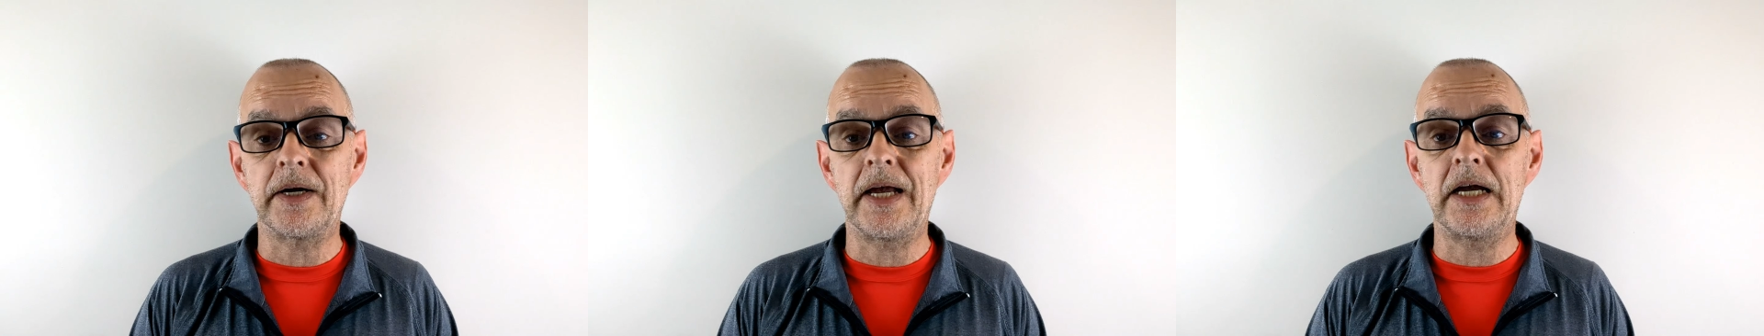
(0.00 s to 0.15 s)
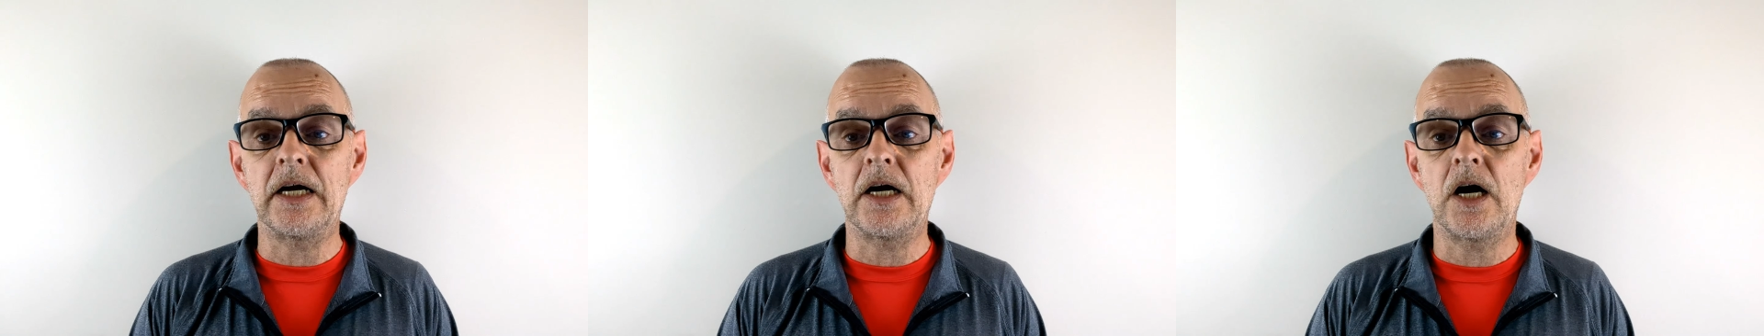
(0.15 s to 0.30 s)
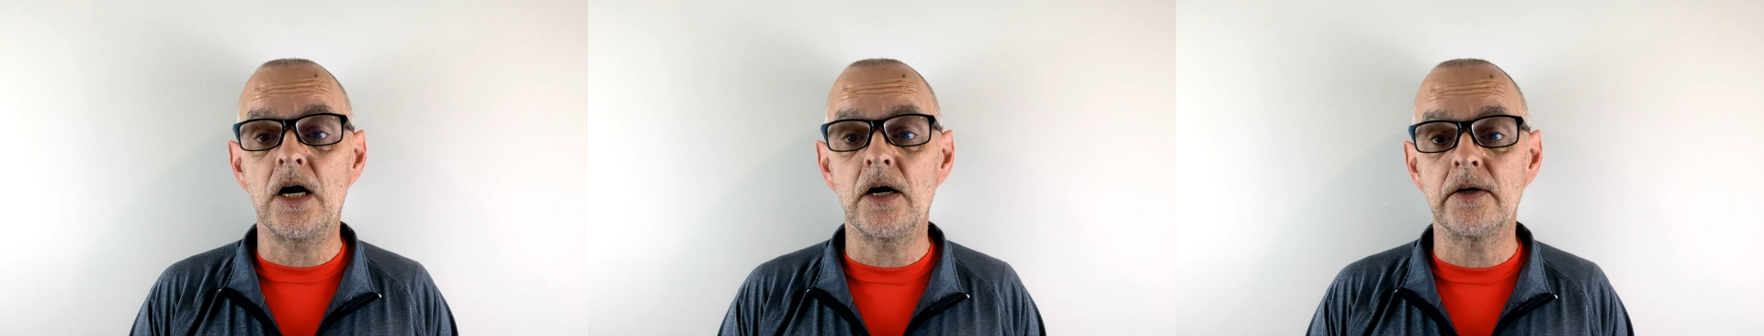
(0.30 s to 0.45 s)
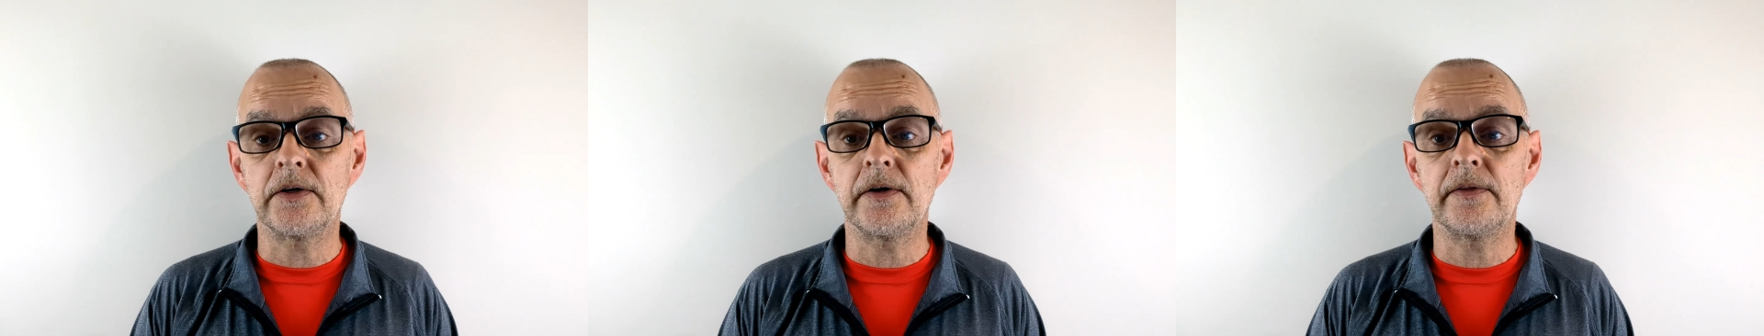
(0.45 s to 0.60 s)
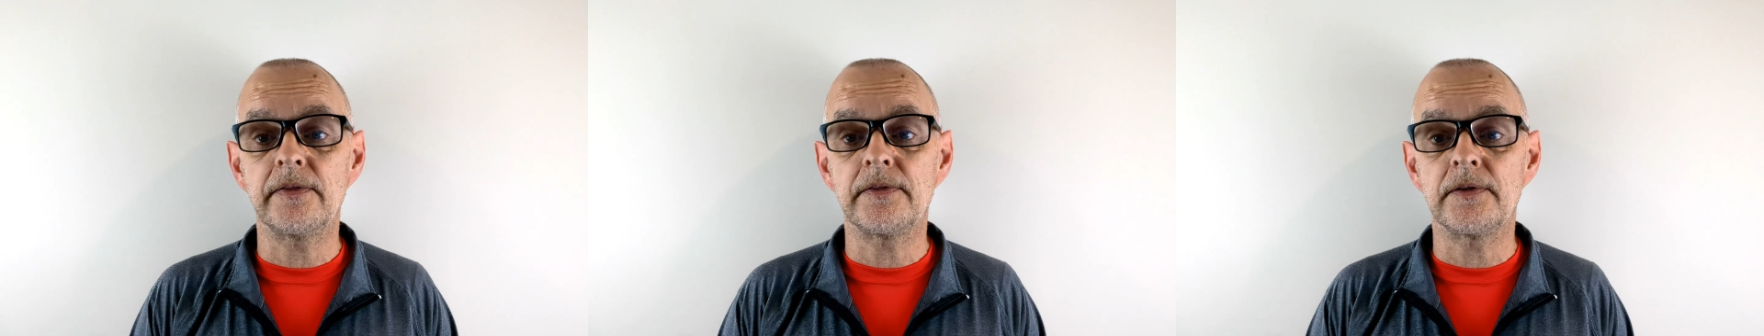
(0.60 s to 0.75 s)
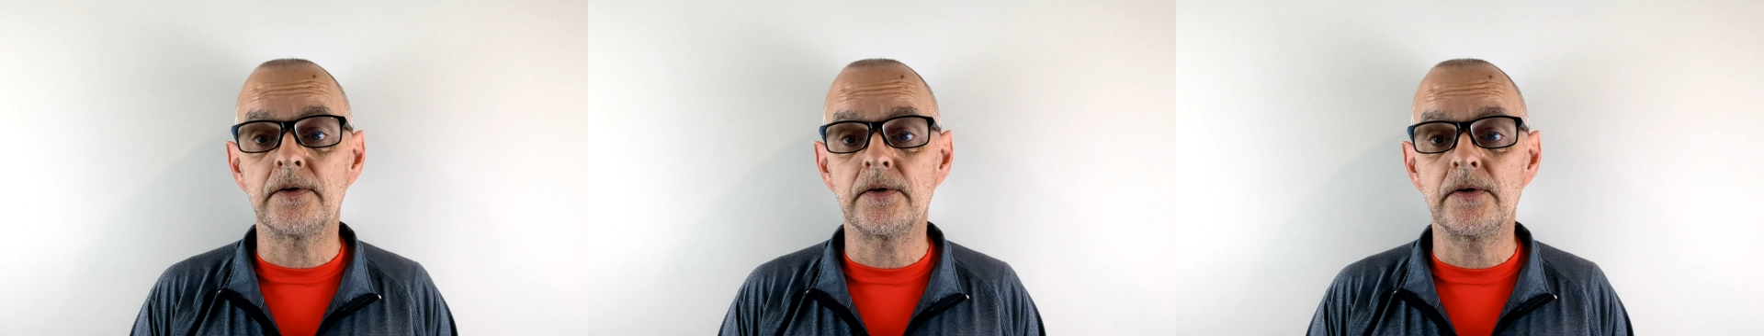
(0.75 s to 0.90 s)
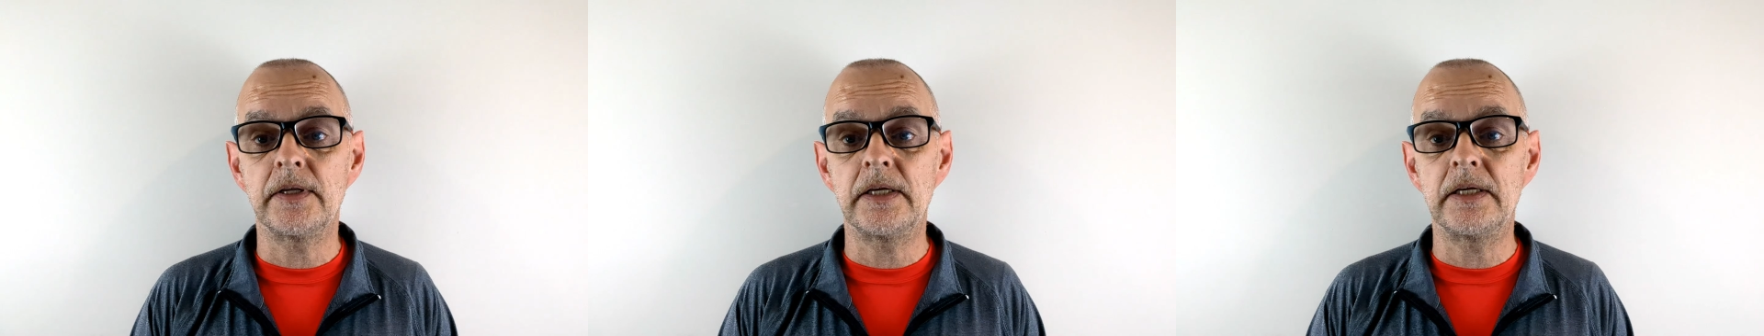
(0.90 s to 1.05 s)

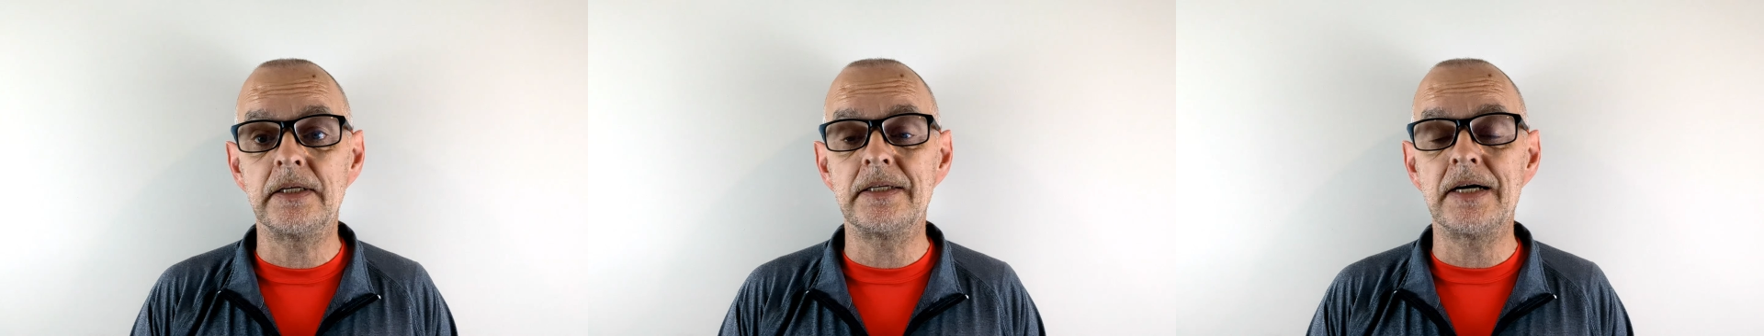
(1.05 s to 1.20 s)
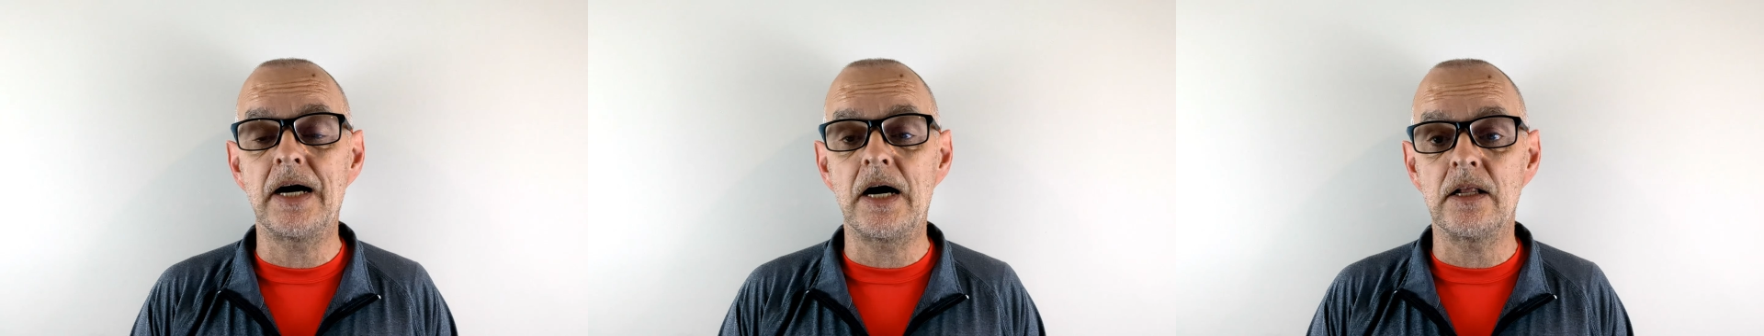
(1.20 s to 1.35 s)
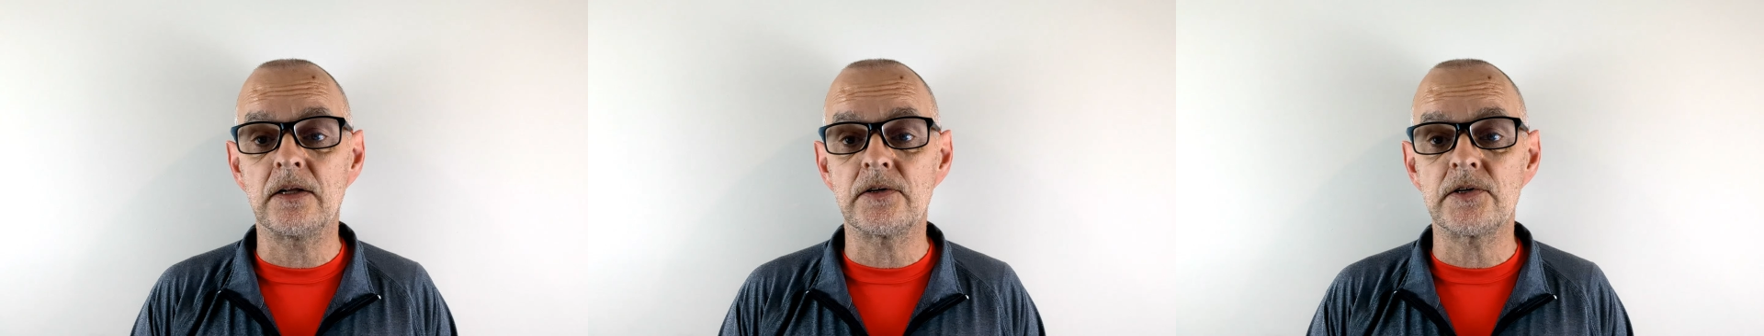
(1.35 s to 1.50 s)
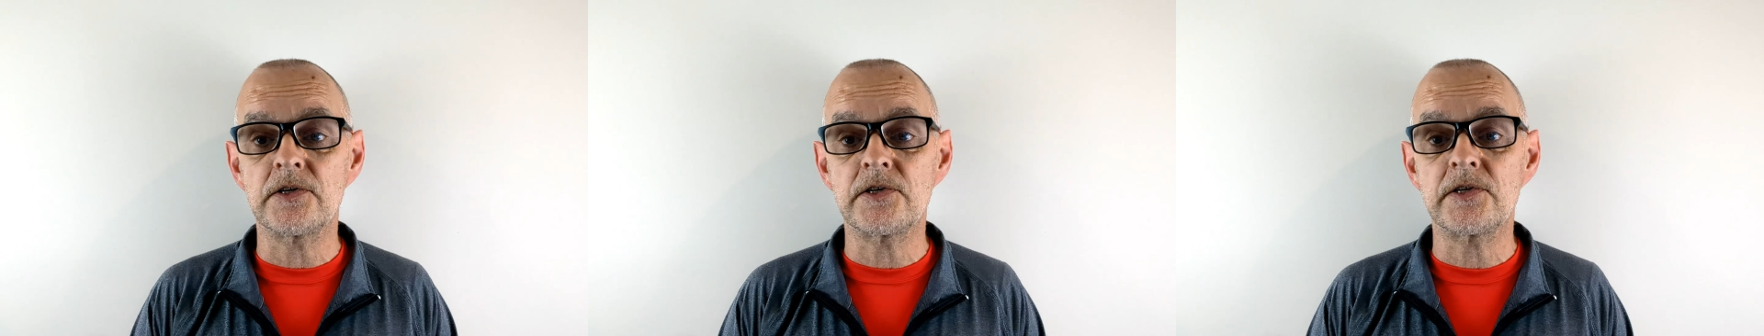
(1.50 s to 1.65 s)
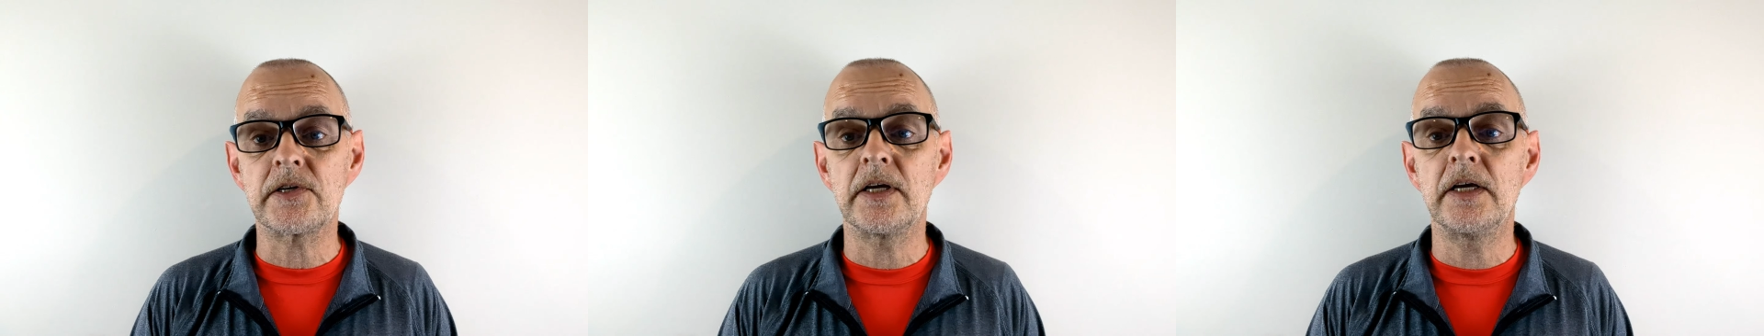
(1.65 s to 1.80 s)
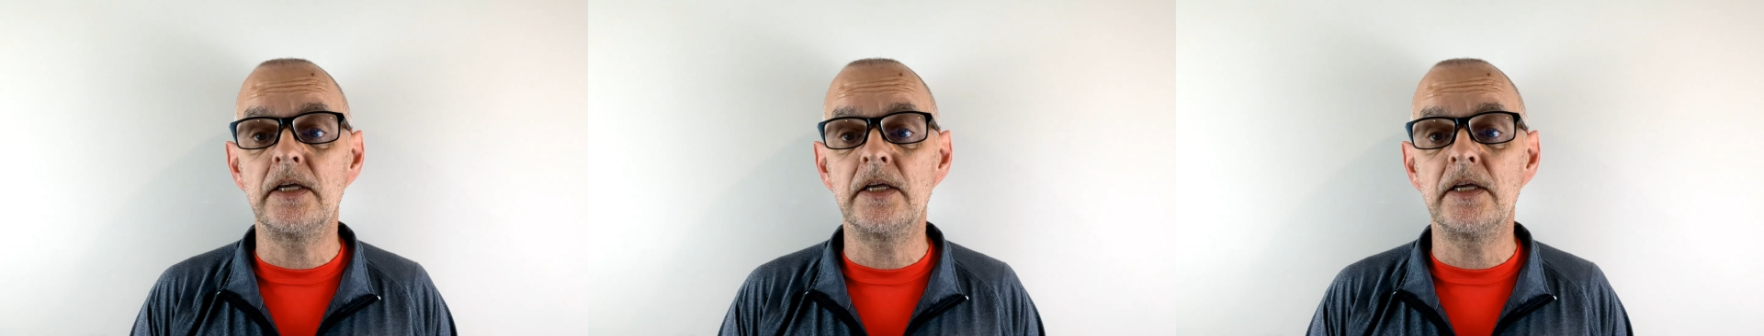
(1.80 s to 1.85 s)
$130